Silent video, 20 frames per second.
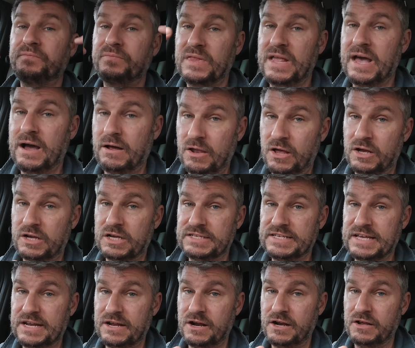Now, like I
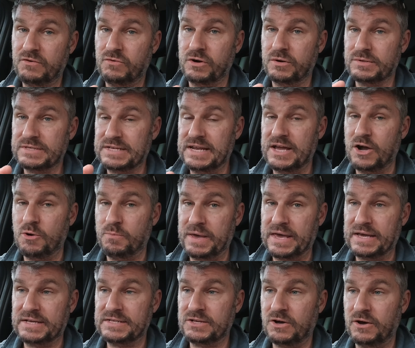said earlier on, I was a little
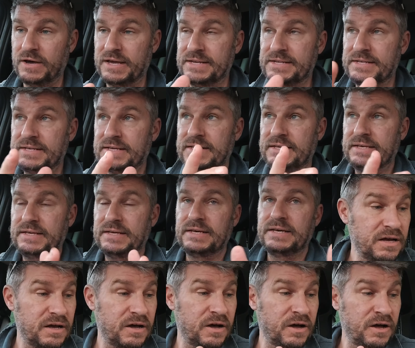bit excited.
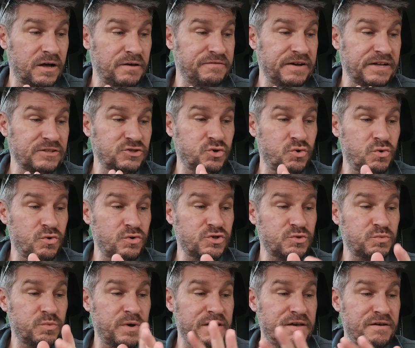I've had
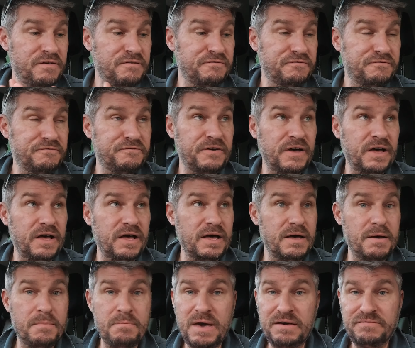talks with
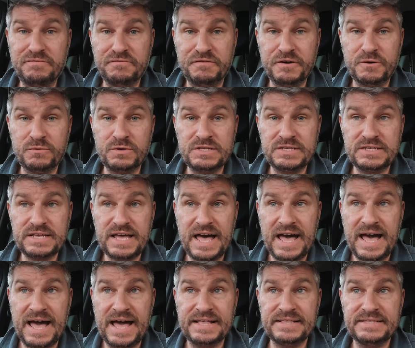Maven Filters,
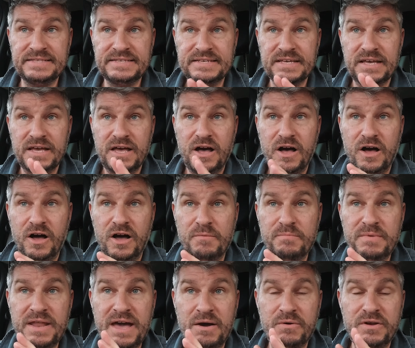and
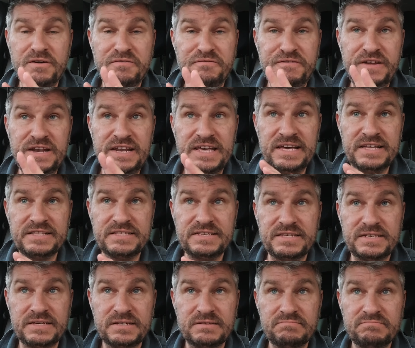I'm now an
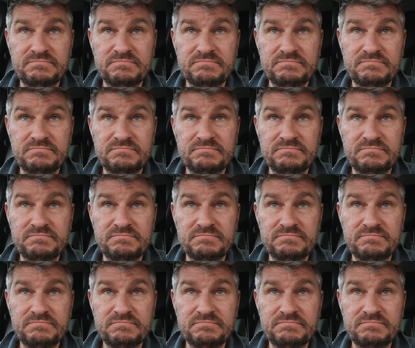affiliate.